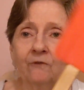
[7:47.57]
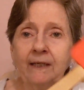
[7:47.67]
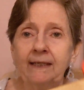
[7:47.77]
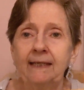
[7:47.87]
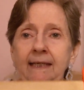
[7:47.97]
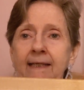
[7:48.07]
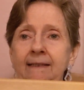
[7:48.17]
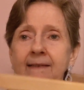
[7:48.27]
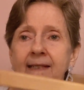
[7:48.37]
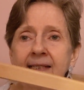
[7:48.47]
right
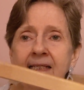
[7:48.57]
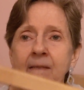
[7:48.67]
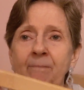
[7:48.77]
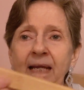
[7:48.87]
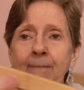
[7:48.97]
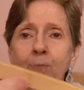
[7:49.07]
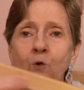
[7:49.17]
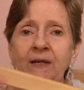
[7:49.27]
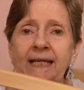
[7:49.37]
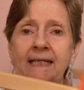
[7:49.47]
here. This is a
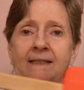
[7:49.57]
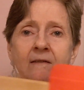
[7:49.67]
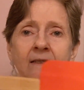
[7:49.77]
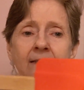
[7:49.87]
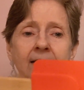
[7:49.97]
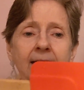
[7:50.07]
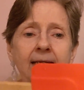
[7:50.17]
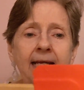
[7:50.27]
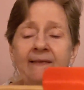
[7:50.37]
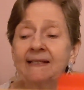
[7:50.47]
bamboo handle
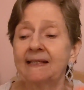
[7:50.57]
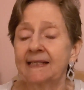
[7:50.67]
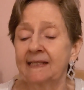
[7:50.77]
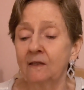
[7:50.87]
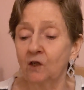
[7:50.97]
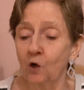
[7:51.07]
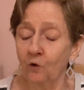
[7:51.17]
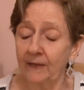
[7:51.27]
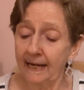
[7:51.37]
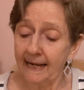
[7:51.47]
and this is
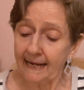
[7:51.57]
silicone.